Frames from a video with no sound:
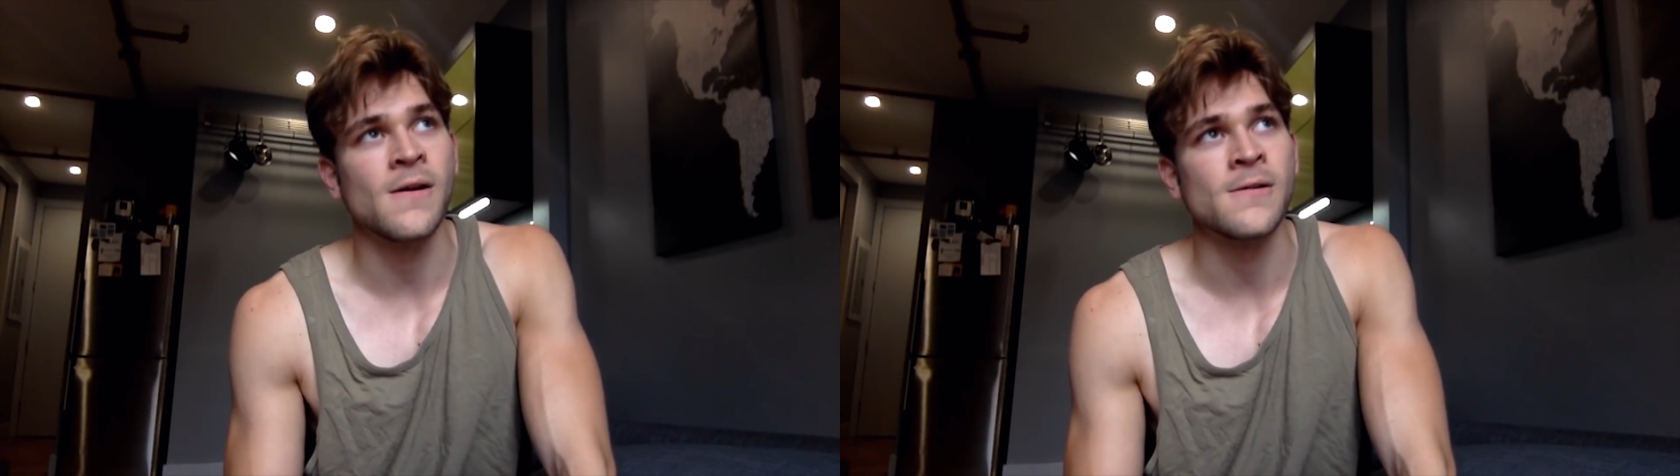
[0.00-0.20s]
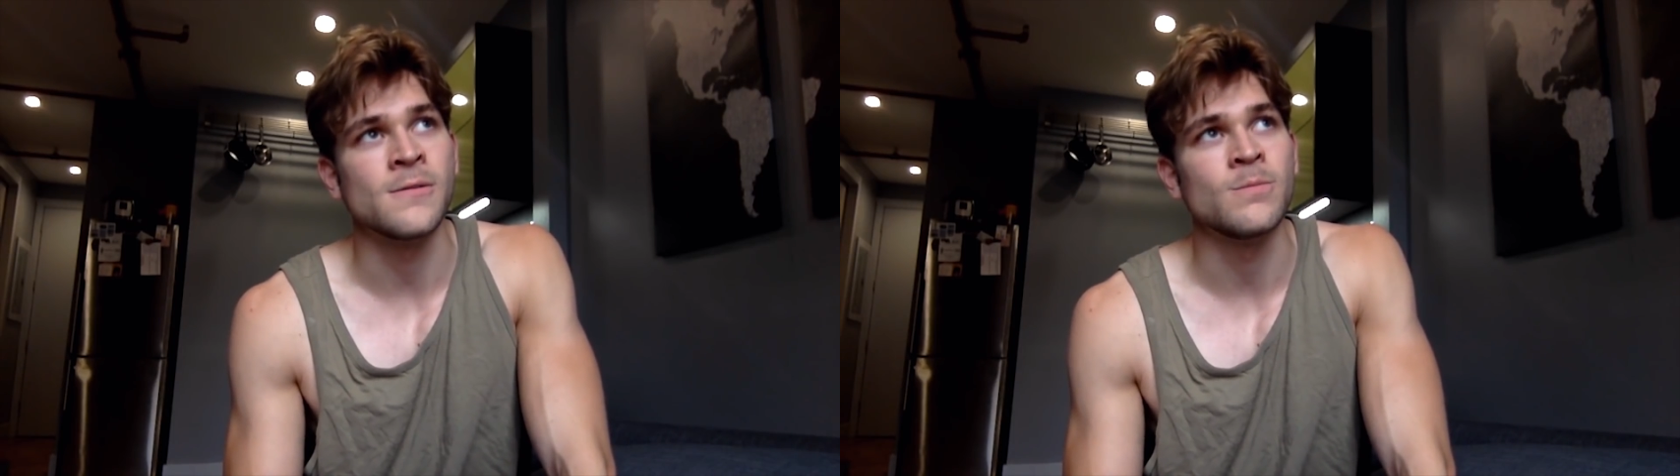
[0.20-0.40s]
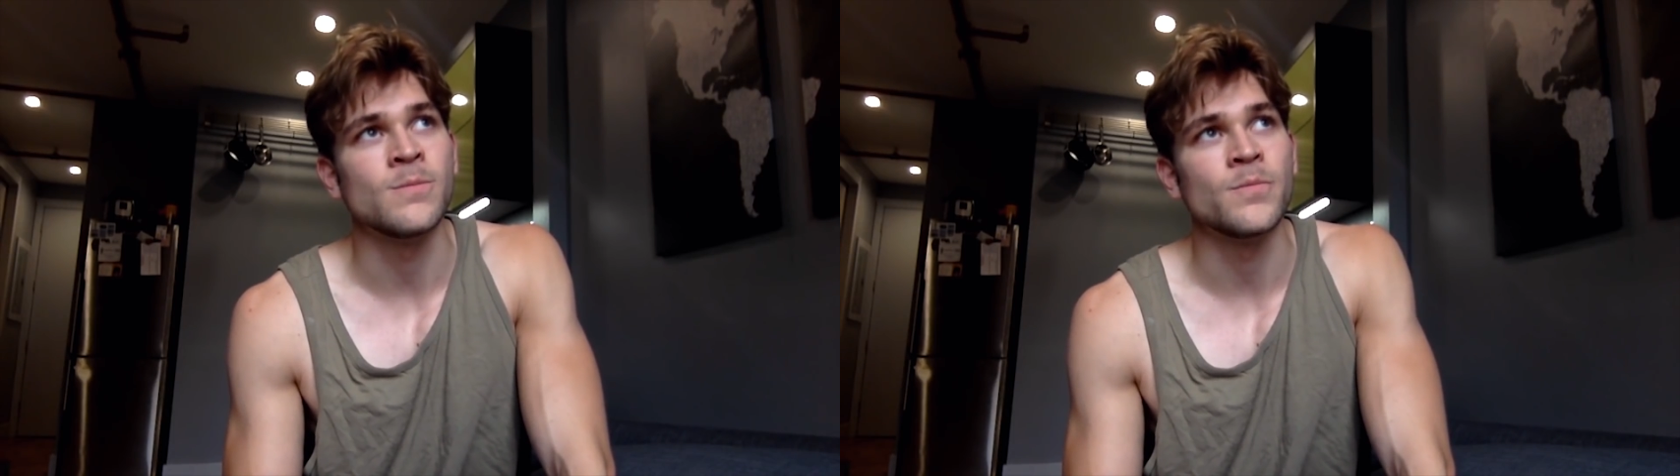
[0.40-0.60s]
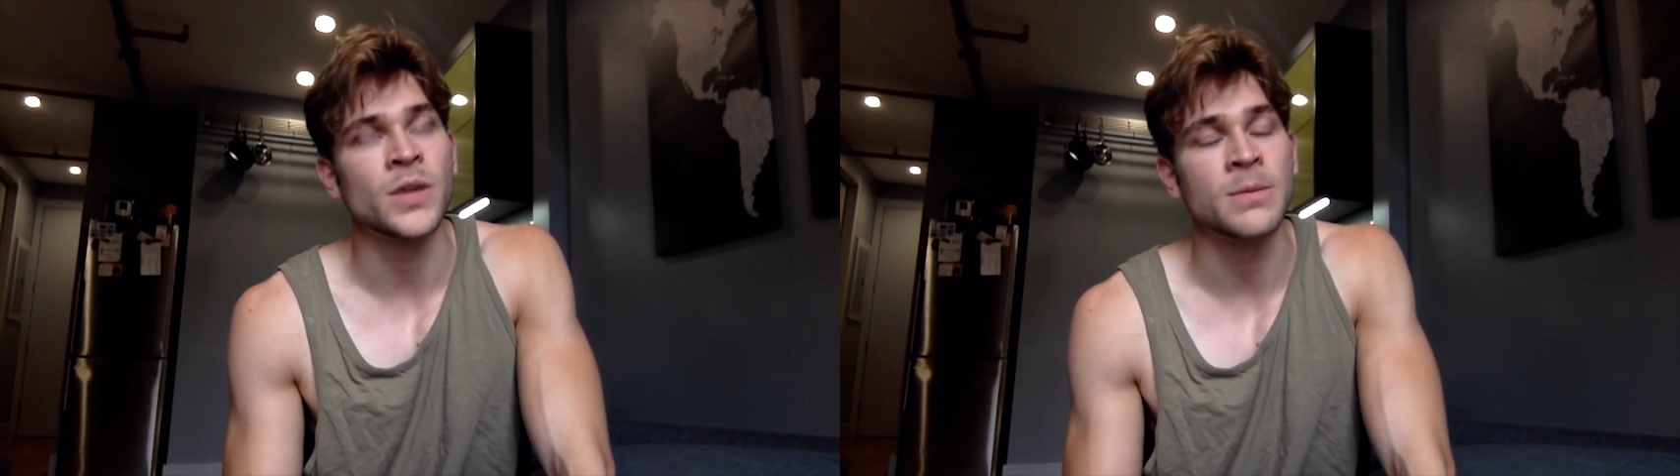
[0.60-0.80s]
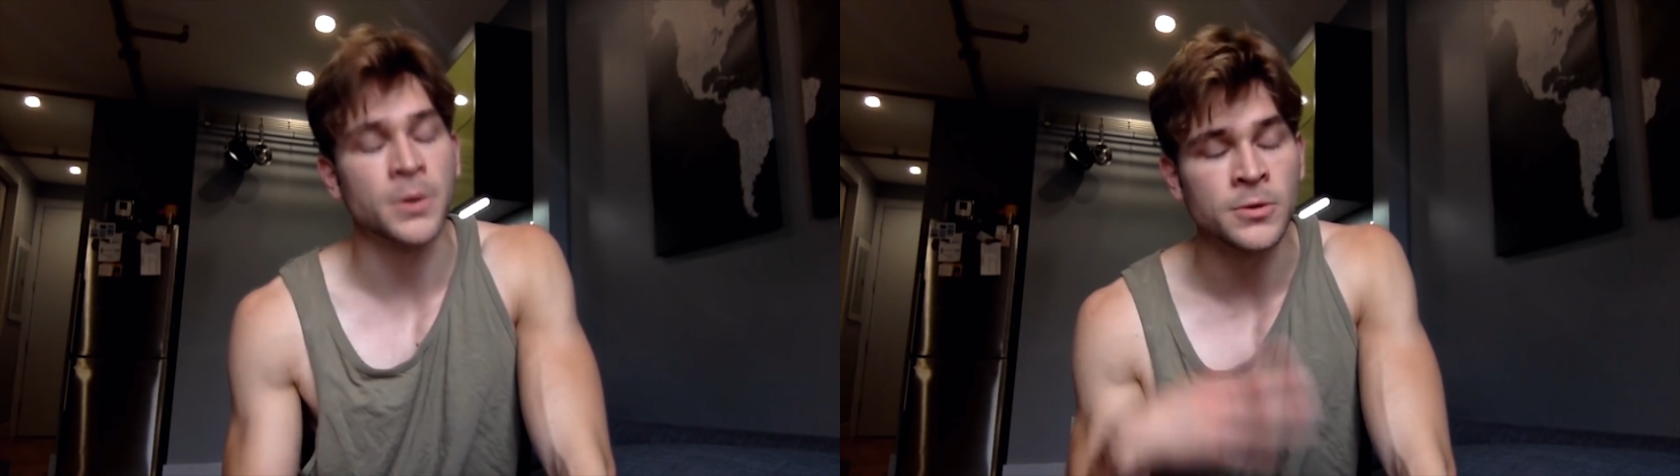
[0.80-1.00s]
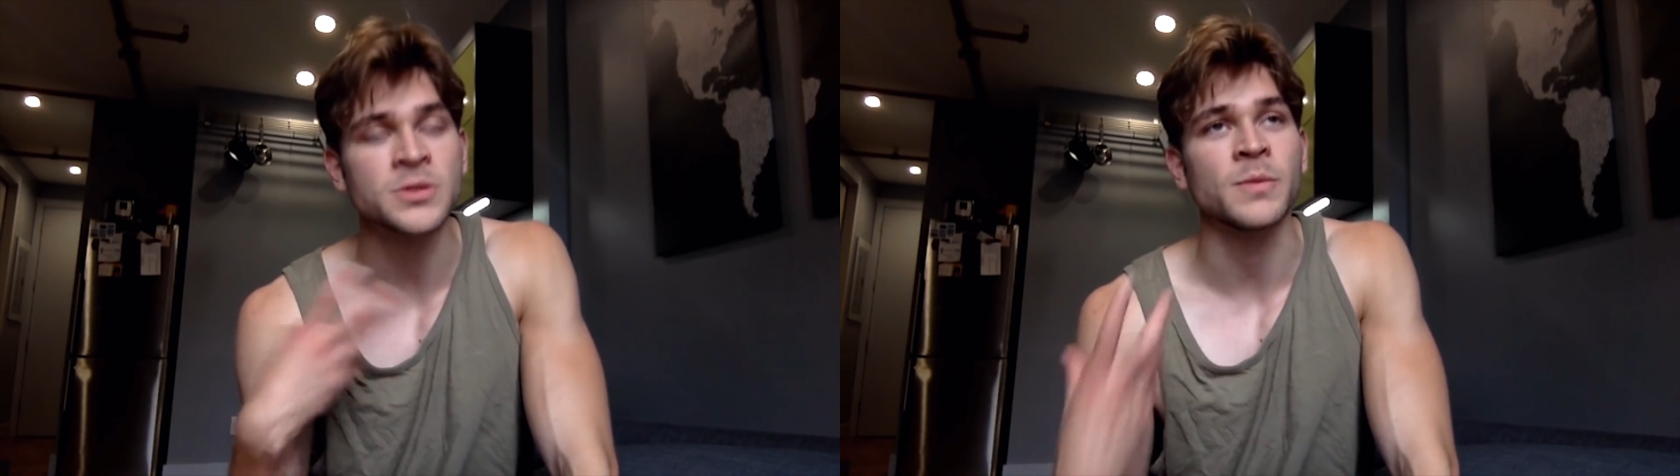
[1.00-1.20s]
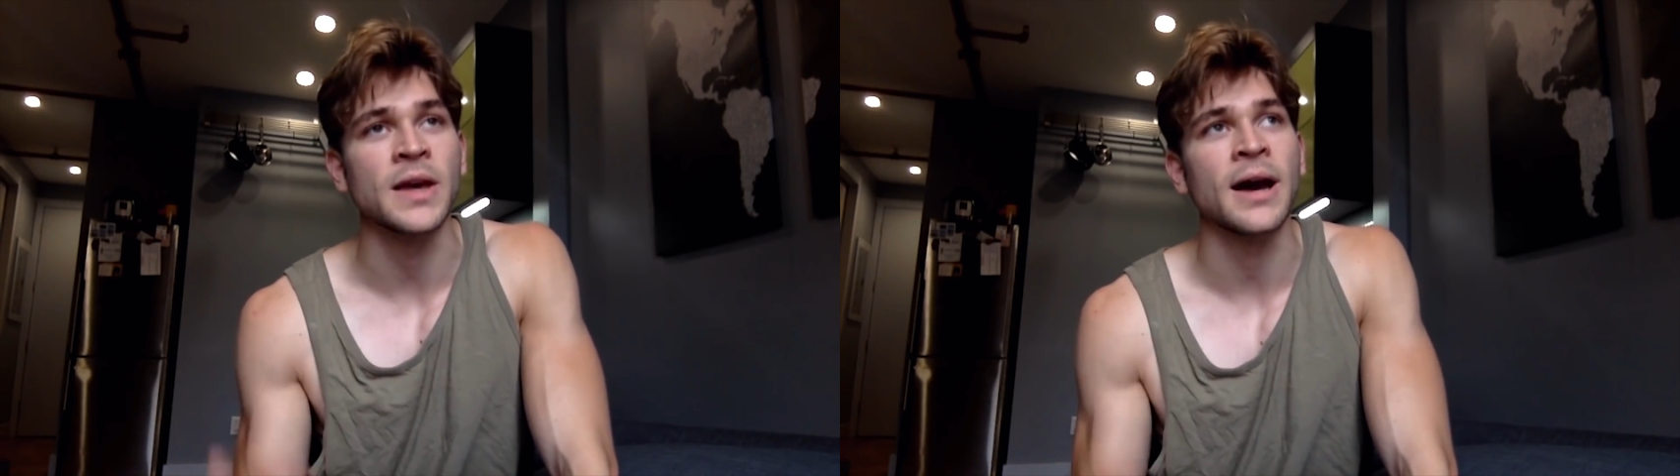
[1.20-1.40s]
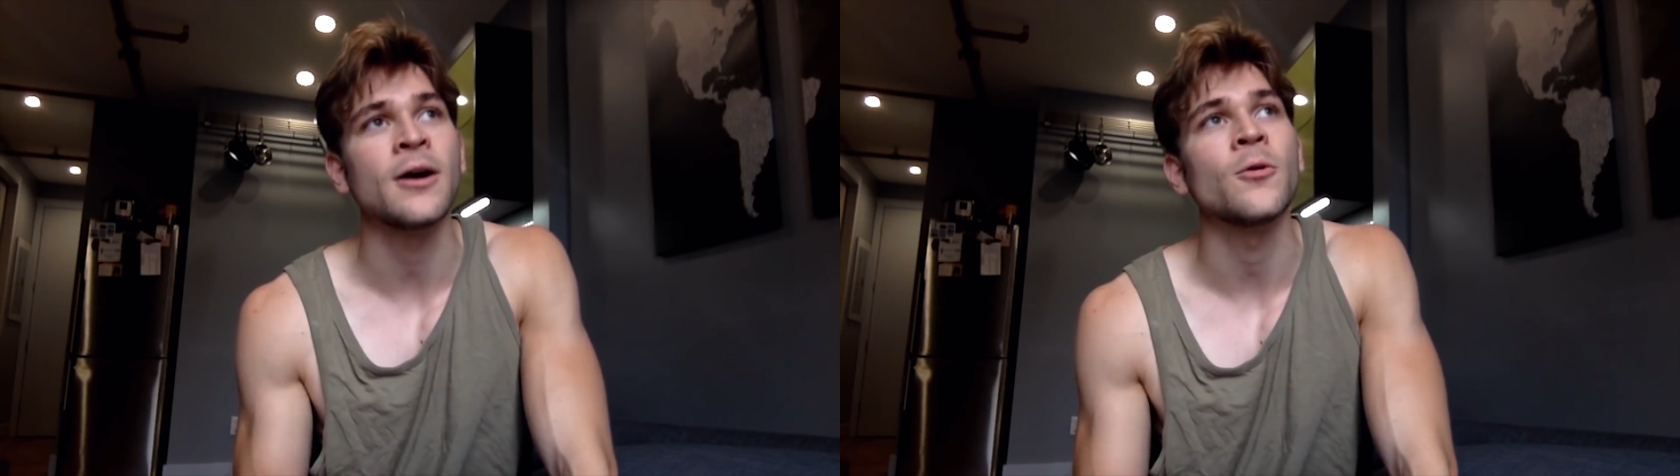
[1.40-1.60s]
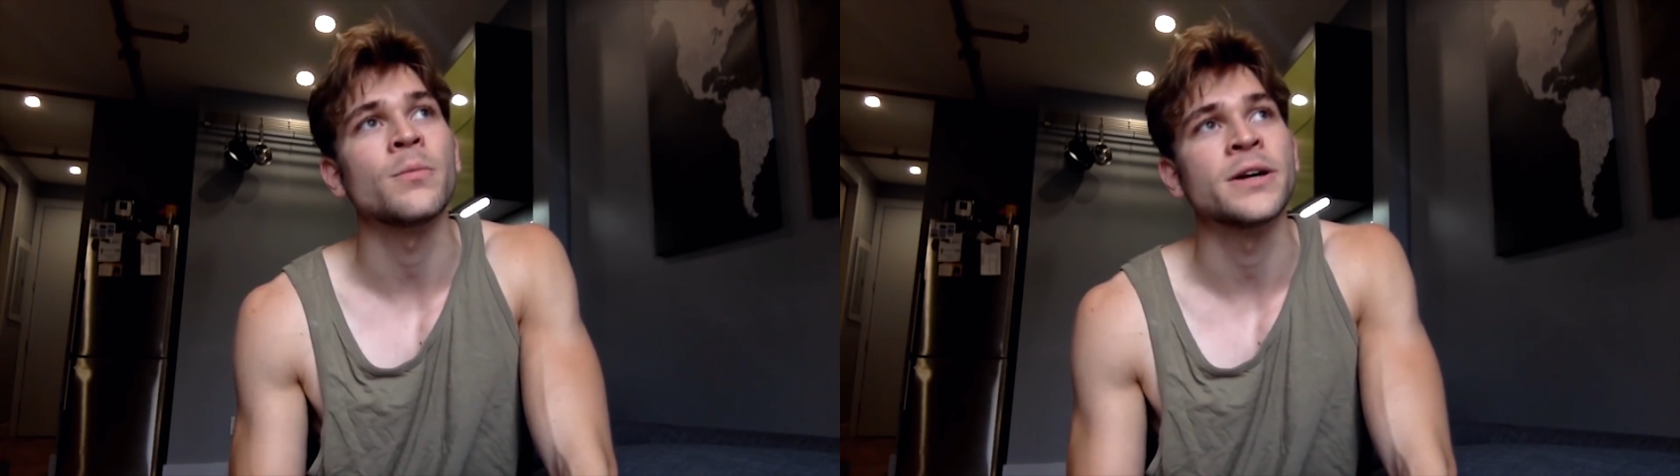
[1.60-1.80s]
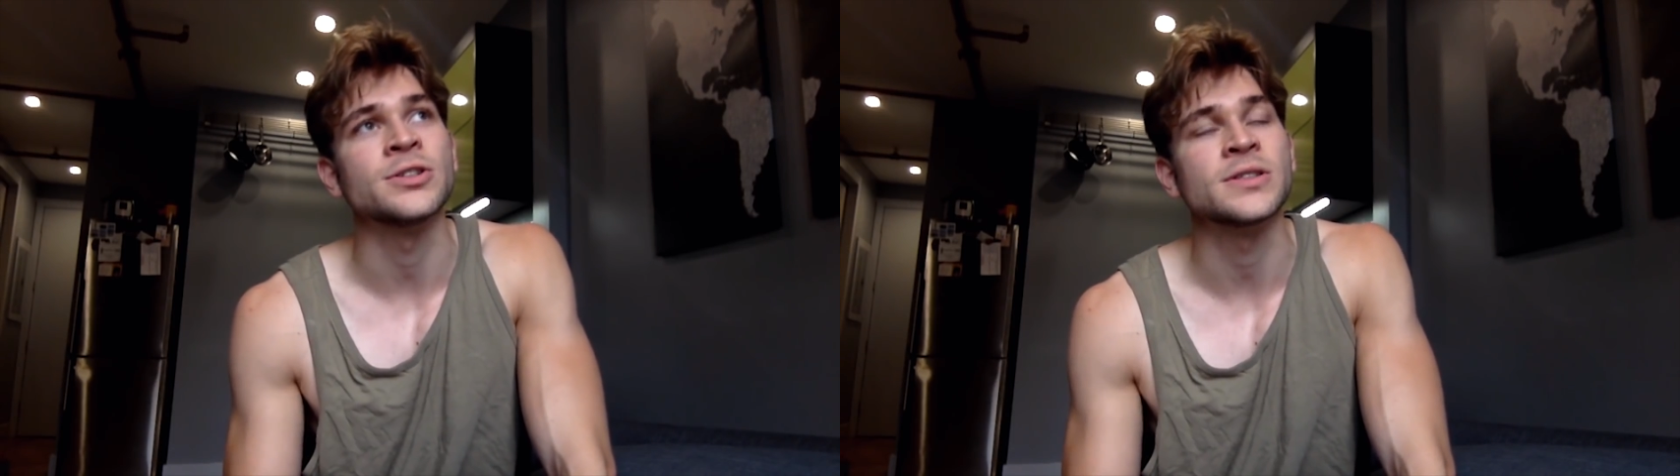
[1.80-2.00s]
and he pulls me
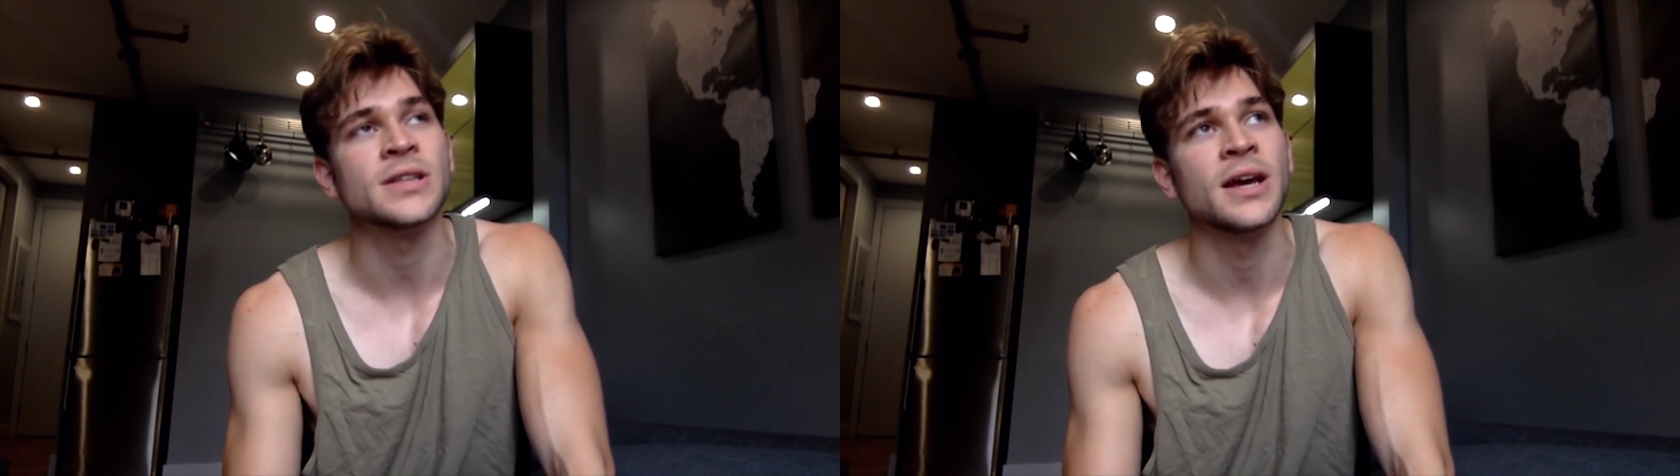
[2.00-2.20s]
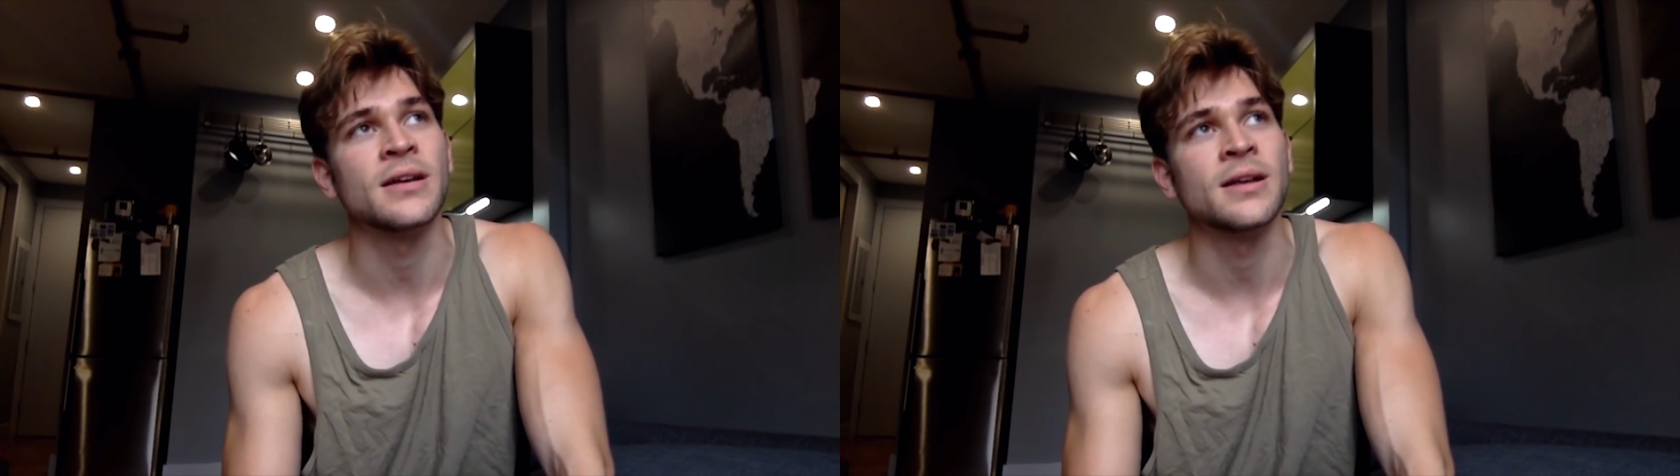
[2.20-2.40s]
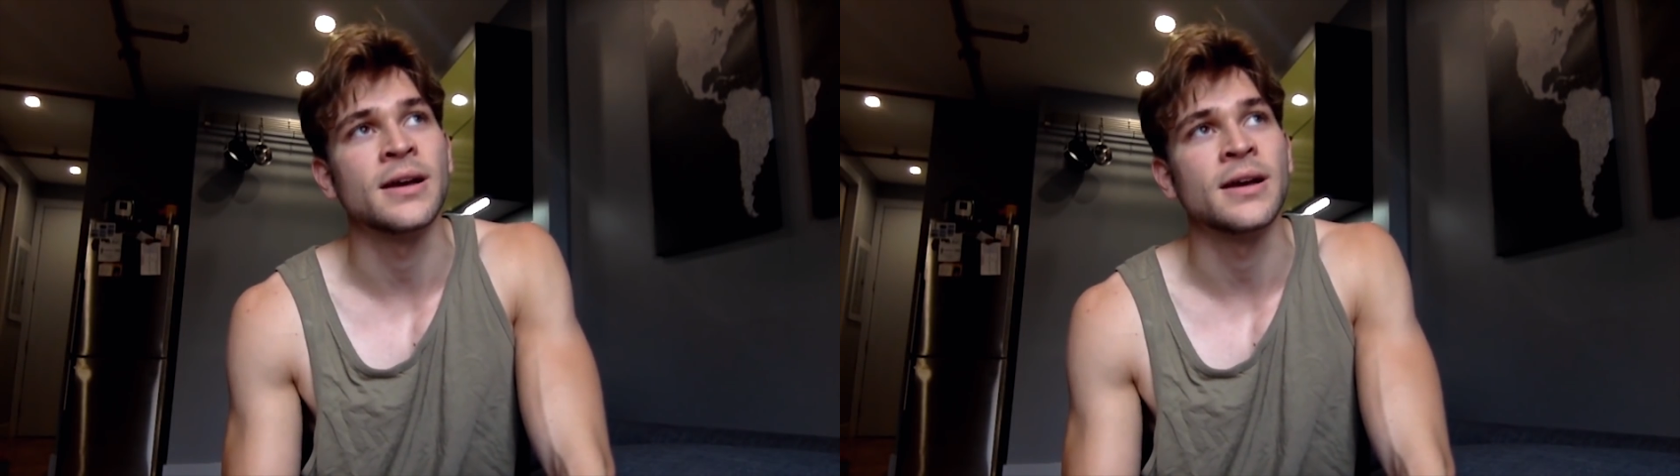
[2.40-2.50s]
out by just saying,